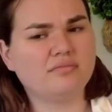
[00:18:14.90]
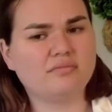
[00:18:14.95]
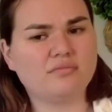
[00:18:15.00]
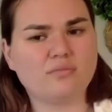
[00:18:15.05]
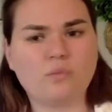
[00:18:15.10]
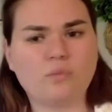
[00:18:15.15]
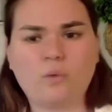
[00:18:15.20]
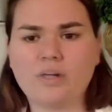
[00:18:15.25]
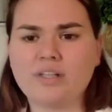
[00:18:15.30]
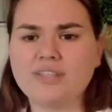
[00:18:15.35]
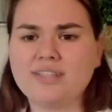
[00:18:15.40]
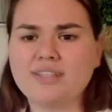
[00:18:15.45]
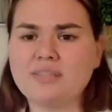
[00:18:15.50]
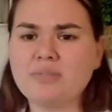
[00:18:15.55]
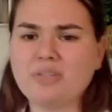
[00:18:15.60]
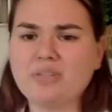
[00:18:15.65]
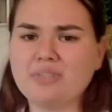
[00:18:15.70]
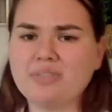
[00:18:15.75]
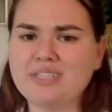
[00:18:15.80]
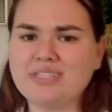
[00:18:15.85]
What are some of
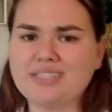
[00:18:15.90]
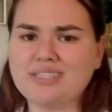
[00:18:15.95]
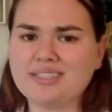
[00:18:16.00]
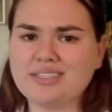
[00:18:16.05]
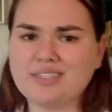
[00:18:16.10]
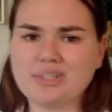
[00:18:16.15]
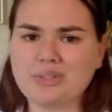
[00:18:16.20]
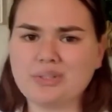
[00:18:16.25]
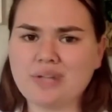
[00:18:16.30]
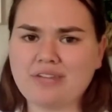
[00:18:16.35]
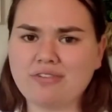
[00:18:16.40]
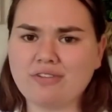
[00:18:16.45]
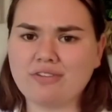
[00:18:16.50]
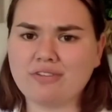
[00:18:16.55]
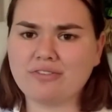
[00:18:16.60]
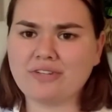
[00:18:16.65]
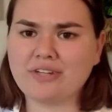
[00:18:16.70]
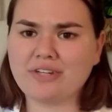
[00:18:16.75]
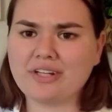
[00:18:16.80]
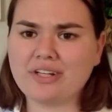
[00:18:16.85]
the reasons you're grateful
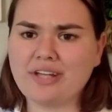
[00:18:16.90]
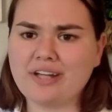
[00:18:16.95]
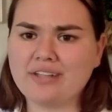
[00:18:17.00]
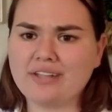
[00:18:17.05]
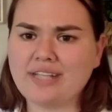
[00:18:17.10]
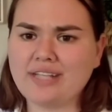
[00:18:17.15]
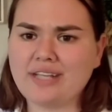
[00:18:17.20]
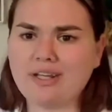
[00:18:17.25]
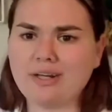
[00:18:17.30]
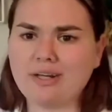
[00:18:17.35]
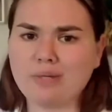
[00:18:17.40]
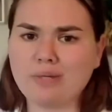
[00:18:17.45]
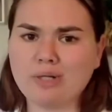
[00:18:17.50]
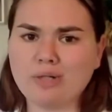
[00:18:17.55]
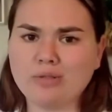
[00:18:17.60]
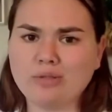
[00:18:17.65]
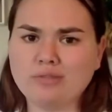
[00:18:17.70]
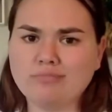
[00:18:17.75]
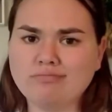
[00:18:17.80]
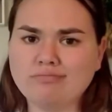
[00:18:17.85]
for your caretaker
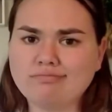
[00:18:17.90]
mode?